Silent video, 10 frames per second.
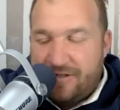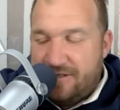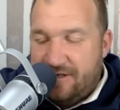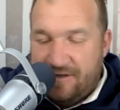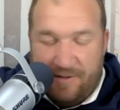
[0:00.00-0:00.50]

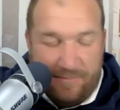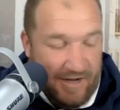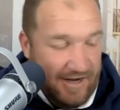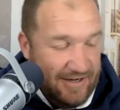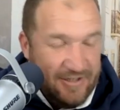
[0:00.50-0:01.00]
and I'm
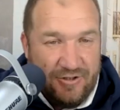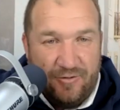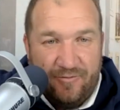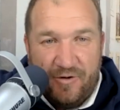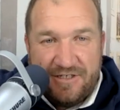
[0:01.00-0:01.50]
glad that your
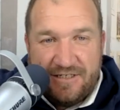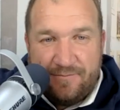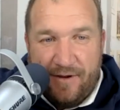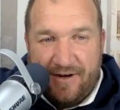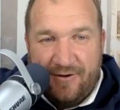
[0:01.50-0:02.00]
voice is
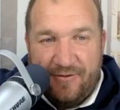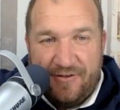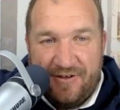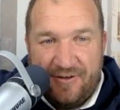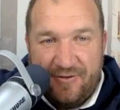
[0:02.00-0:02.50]
back on
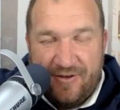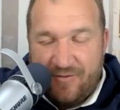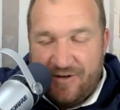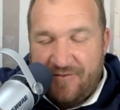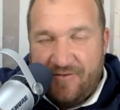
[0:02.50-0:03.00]
the. You
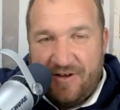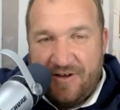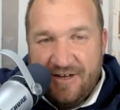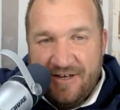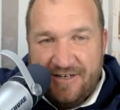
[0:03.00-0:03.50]
definitely,
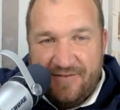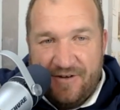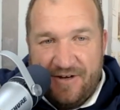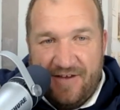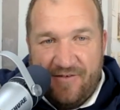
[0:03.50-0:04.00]

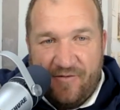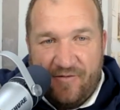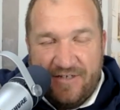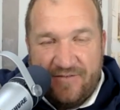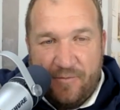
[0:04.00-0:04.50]
definitely have a
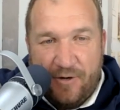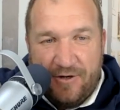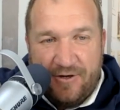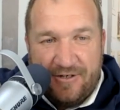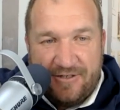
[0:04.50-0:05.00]
face for
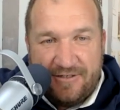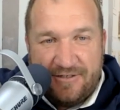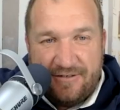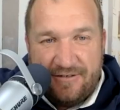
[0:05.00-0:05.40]
podcasts. You